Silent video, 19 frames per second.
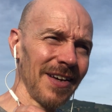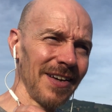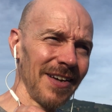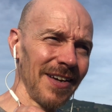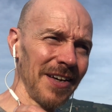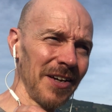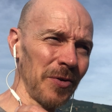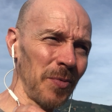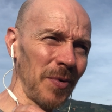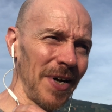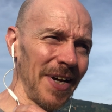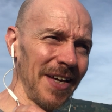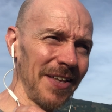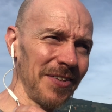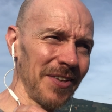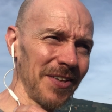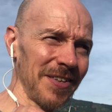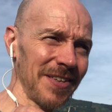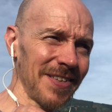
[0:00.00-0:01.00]
in a way
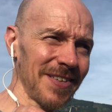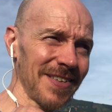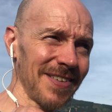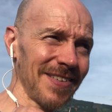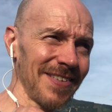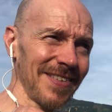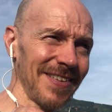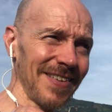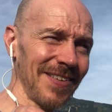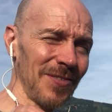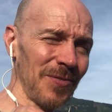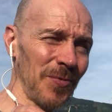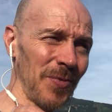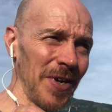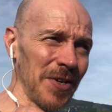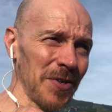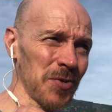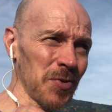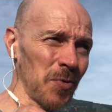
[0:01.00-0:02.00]
that
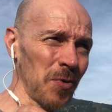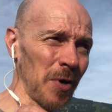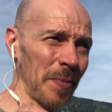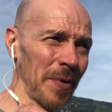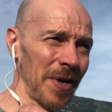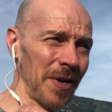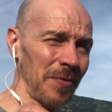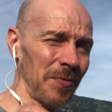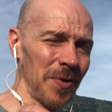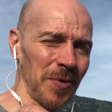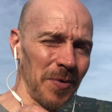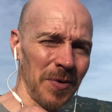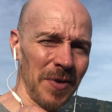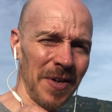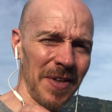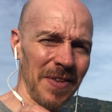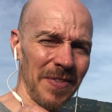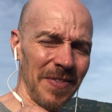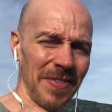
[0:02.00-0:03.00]
we can talk about, well,
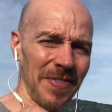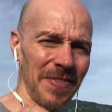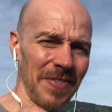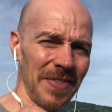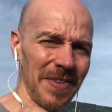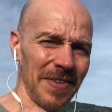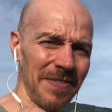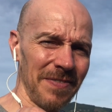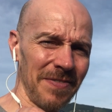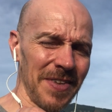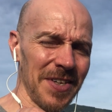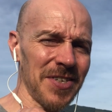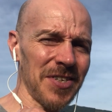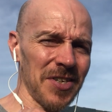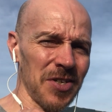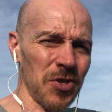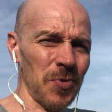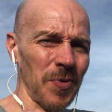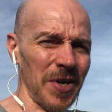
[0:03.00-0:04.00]
this
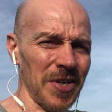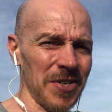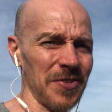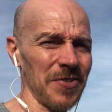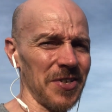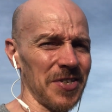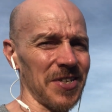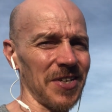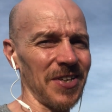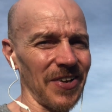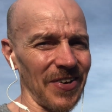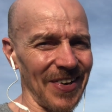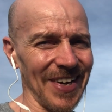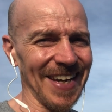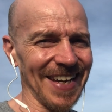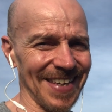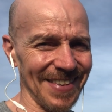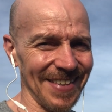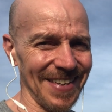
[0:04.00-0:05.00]
situation that's
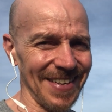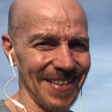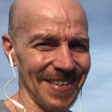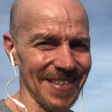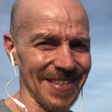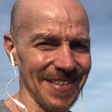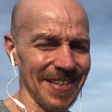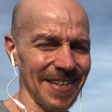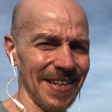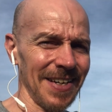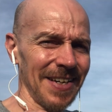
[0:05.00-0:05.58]
like this,